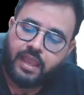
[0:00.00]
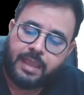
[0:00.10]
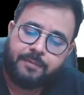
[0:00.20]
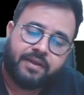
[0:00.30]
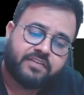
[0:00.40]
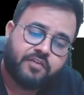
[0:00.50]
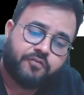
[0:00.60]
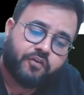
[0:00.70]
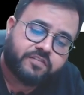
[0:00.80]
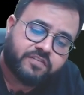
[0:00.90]
Imagine if
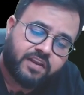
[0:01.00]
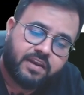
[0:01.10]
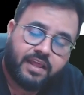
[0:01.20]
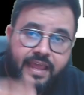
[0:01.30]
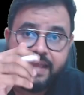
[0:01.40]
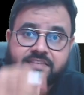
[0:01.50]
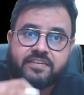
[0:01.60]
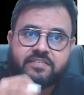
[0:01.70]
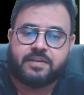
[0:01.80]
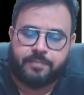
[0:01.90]
you are still an
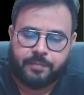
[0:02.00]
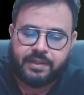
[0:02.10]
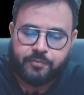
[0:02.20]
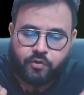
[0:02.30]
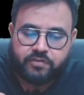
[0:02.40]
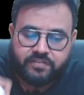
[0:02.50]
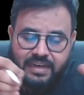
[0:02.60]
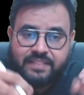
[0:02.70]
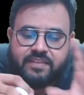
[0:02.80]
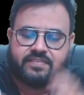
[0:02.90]
existing, you are still
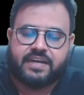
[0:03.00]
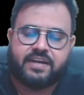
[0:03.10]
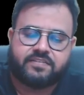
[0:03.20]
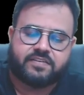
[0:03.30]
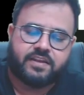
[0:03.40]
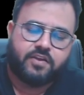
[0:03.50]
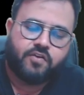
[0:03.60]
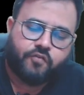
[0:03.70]
in this industry.